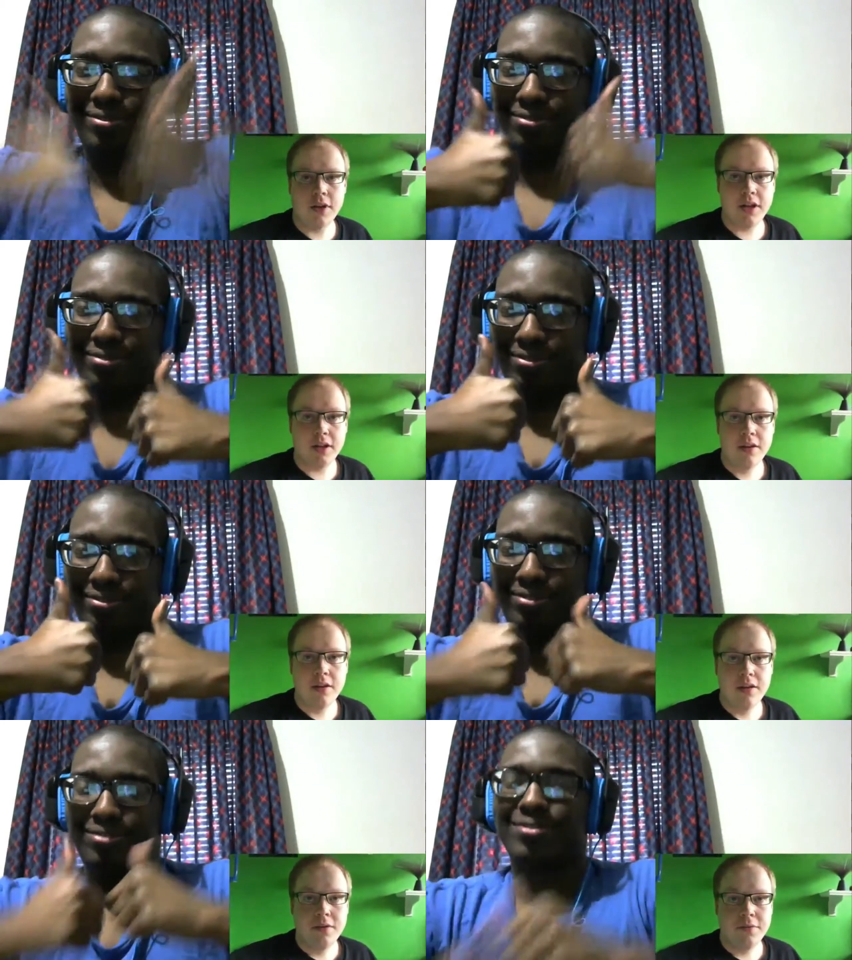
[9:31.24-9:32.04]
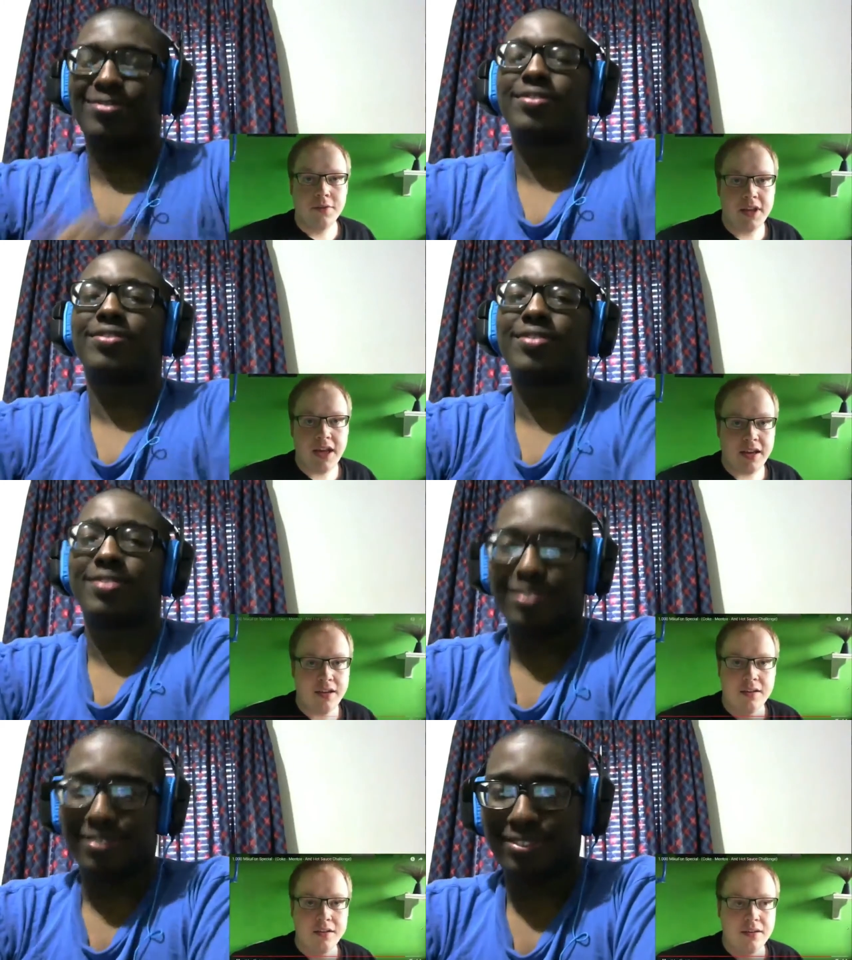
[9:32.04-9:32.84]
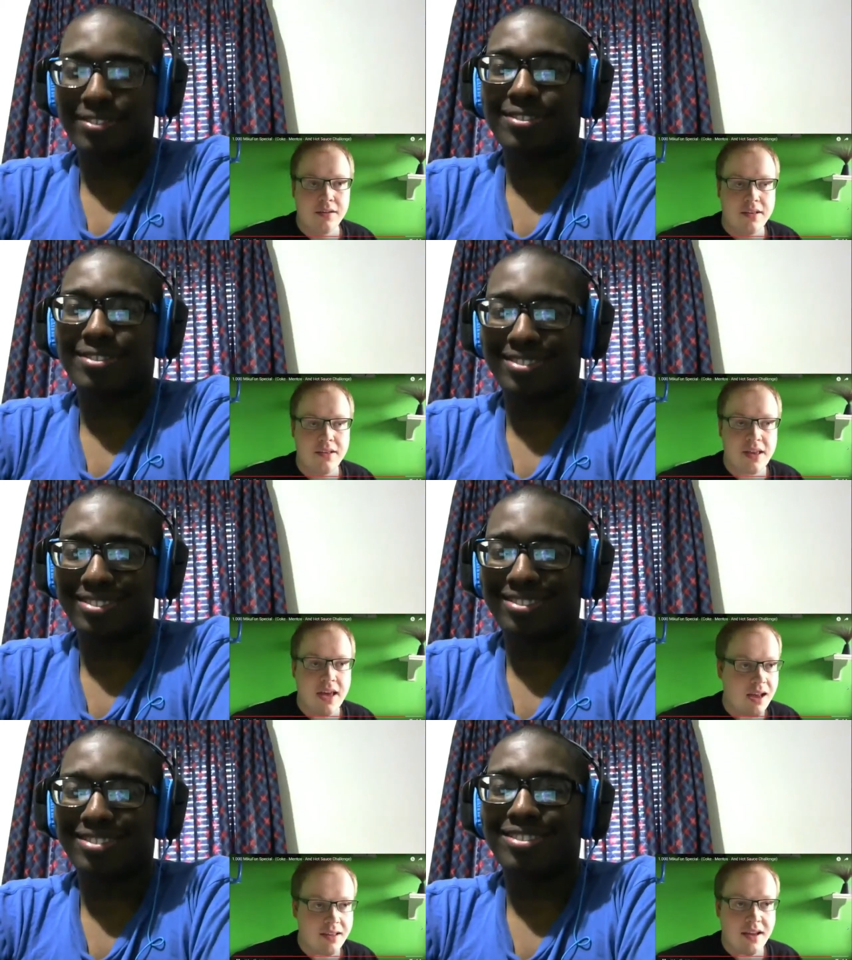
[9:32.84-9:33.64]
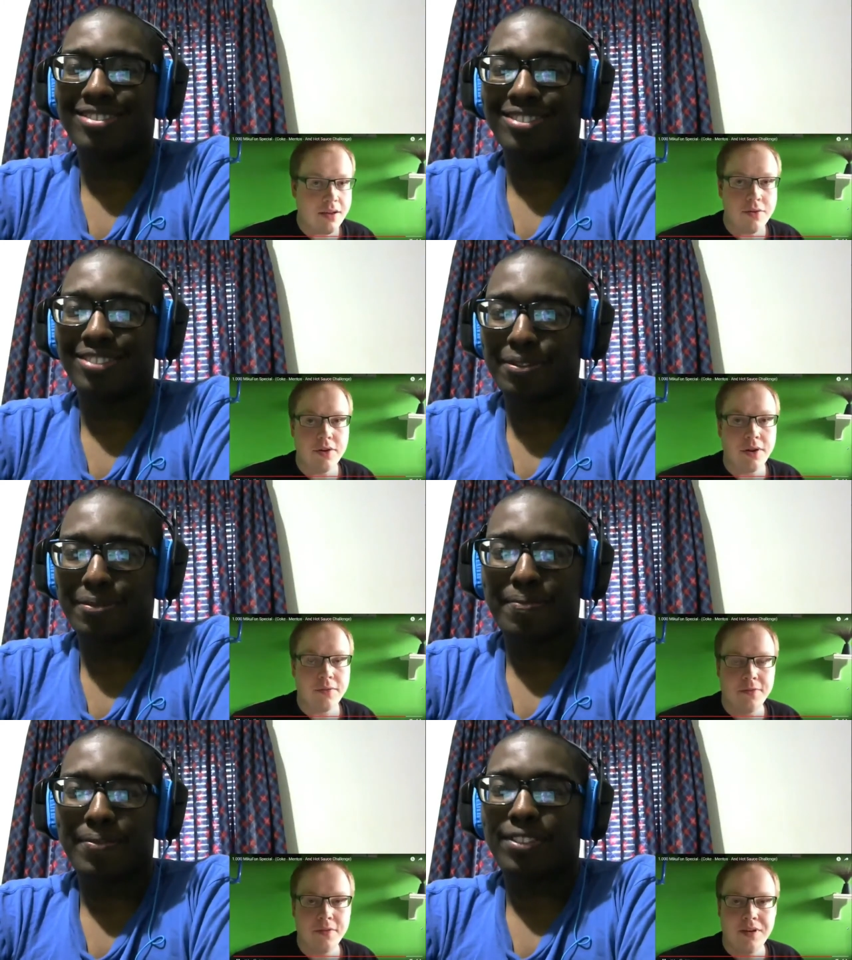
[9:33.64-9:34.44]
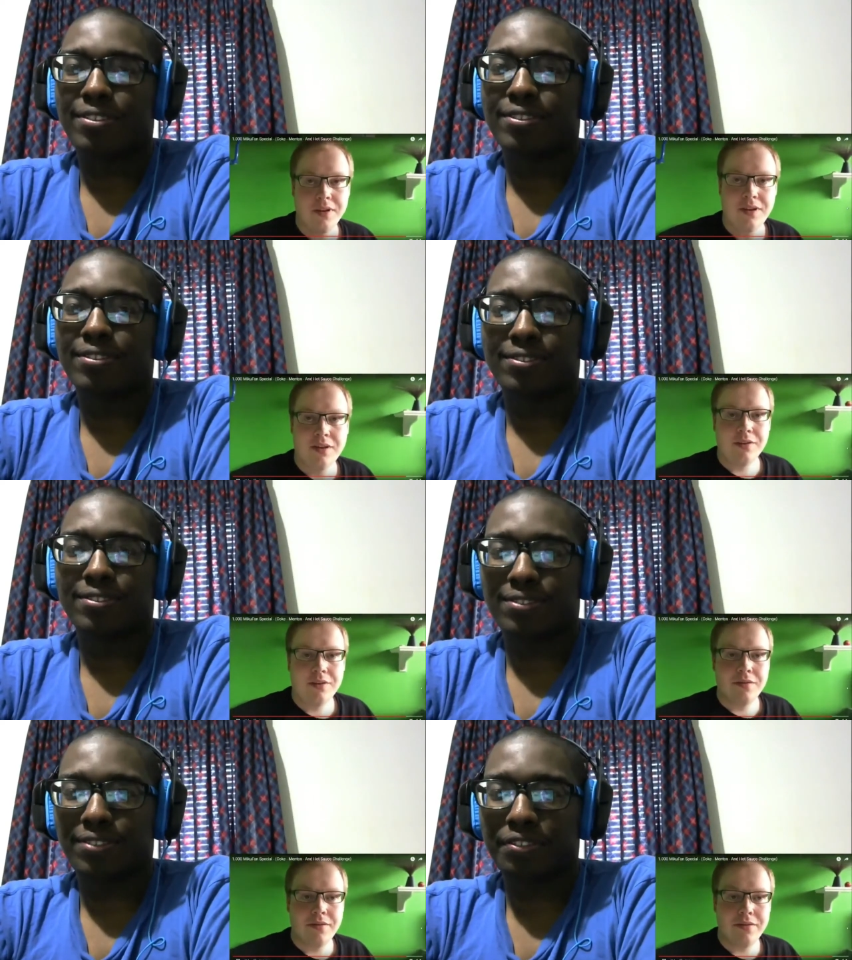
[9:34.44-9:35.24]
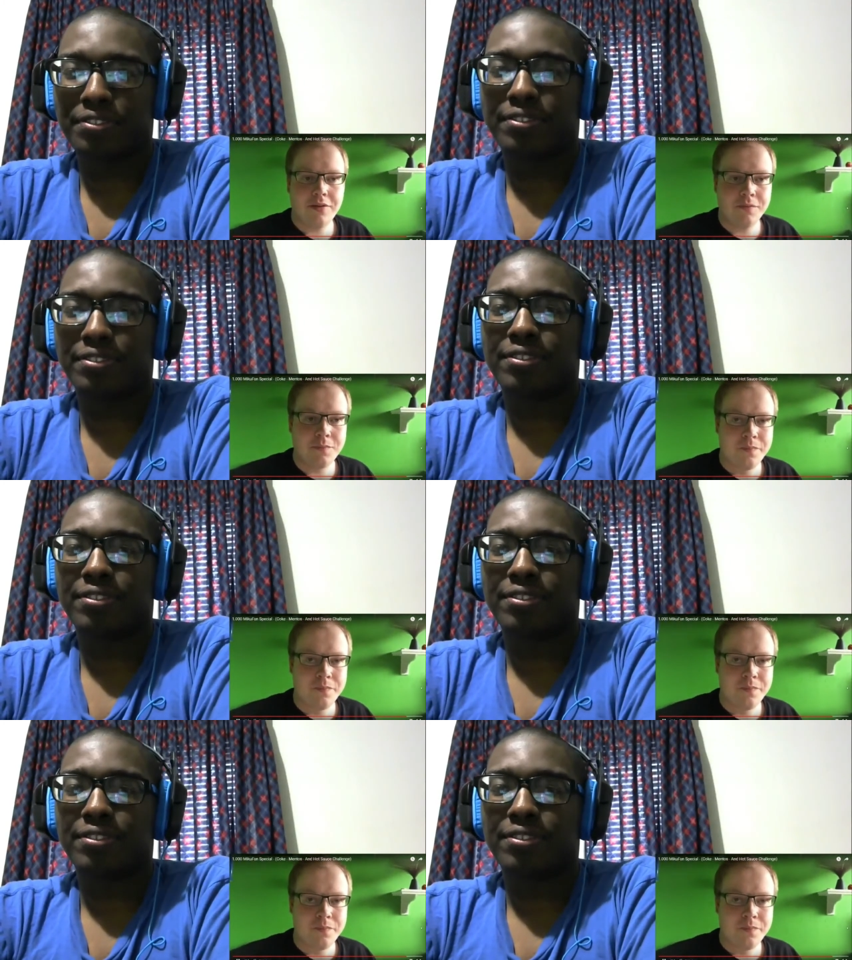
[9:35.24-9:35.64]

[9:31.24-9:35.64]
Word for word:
Speaker 1: lot for that. I just can't thank you enough. So,